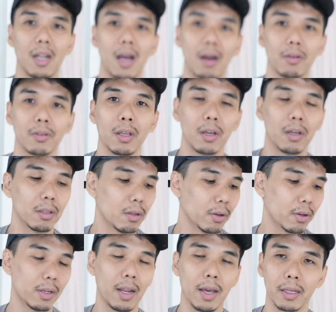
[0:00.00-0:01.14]
allowed to
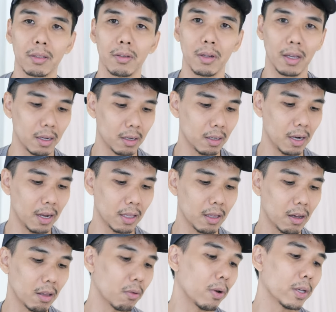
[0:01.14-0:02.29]
connect to the internet.
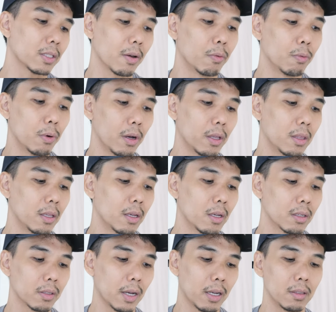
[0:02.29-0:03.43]
Otherwise, I would
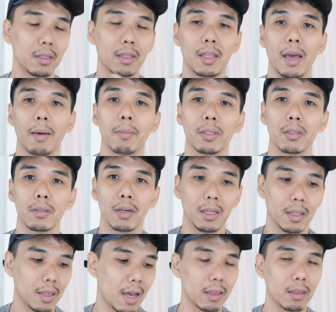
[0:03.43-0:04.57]
try to
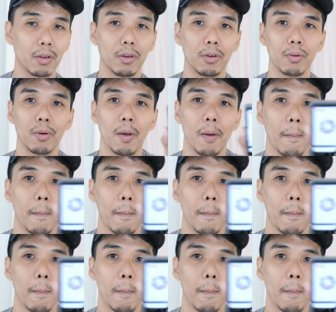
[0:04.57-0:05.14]
demonstrate that to you.